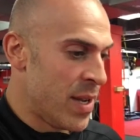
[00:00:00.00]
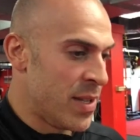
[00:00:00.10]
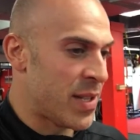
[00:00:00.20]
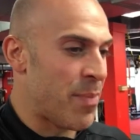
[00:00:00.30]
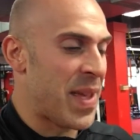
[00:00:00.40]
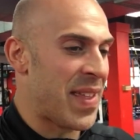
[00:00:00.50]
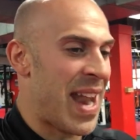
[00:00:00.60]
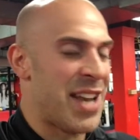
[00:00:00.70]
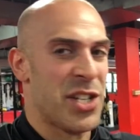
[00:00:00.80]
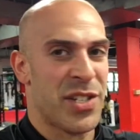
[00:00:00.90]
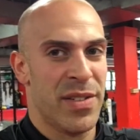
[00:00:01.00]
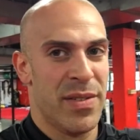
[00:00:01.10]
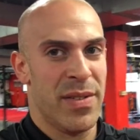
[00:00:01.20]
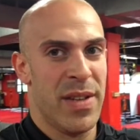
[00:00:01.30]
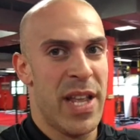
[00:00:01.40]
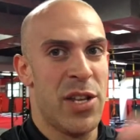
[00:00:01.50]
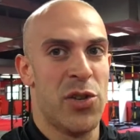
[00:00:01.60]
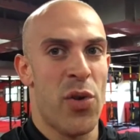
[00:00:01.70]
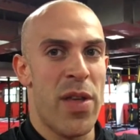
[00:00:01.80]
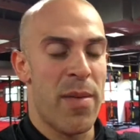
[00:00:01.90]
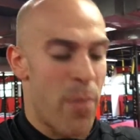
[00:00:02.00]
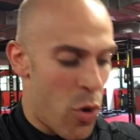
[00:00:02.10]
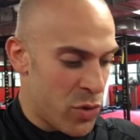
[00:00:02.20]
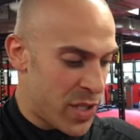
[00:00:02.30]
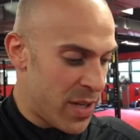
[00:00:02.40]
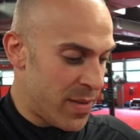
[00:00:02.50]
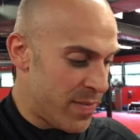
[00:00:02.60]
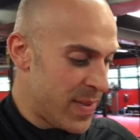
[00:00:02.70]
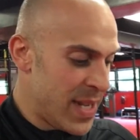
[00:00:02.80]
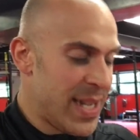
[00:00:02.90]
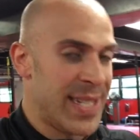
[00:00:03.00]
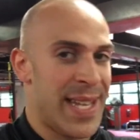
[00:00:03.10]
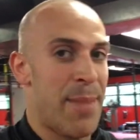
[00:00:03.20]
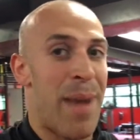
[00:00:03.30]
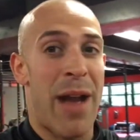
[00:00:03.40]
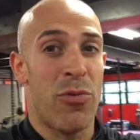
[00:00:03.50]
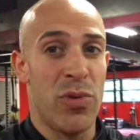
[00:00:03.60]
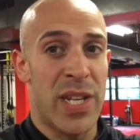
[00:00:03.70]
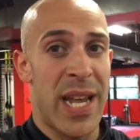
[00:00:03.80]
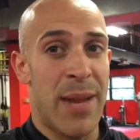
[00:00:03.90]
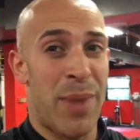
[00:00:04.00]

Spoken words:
something that I just enjoy the most and it's in my routine.